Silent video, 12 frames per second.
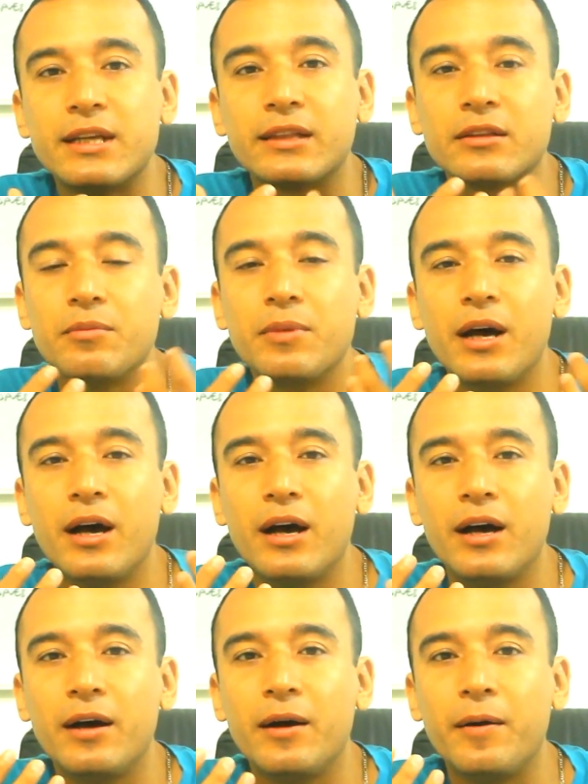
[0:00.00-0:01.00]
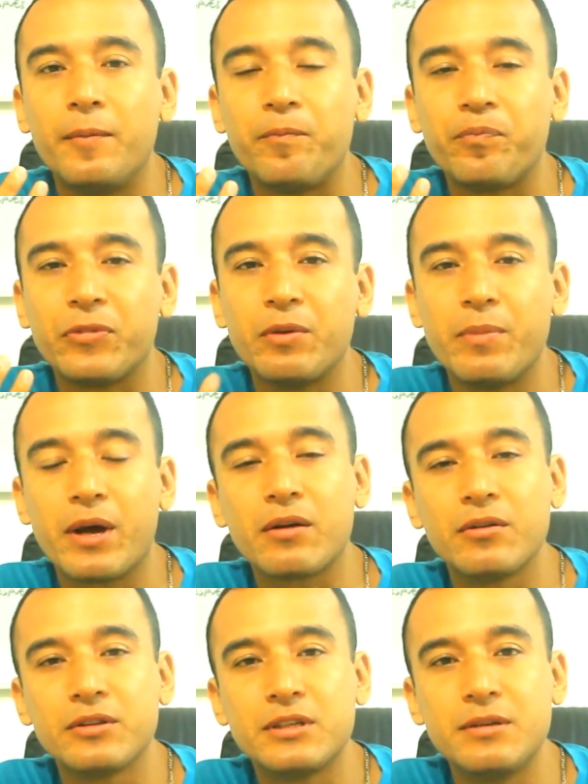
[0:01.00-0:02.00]
that the
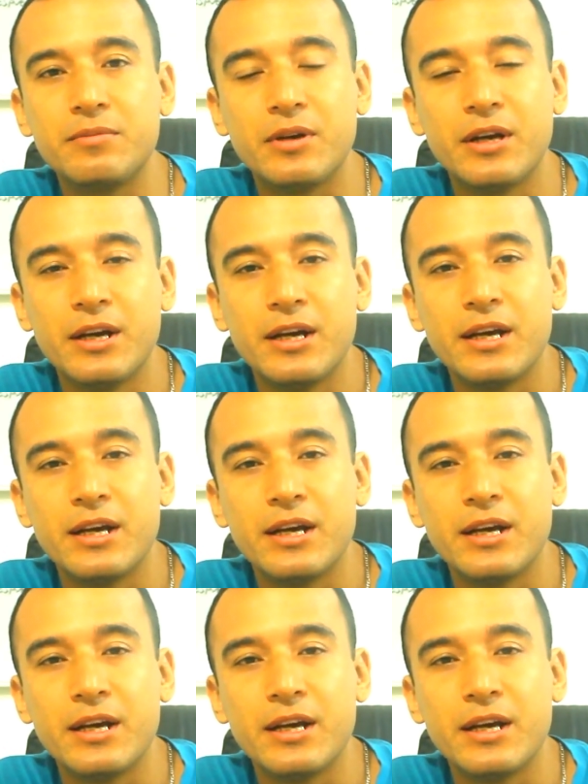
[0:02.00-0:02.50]
medical team,